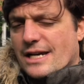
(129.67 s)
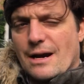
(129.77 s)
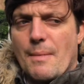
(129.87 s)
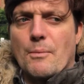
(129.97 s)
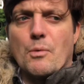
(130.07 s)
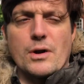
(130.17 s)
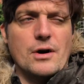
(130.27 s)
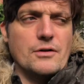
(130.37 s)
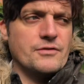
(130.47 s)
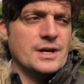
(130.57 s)
I can't remember what
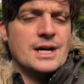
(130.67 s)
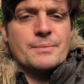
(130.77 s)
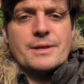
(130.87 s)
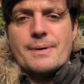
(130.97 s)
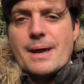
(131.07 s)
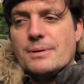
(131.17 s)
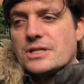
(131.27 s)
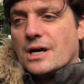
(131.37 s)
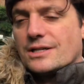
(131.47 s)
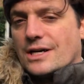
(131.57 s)
of, but the baby
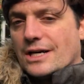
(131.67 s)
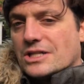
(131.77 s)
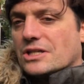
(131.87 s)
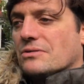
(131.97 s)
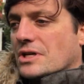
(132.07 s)
died too.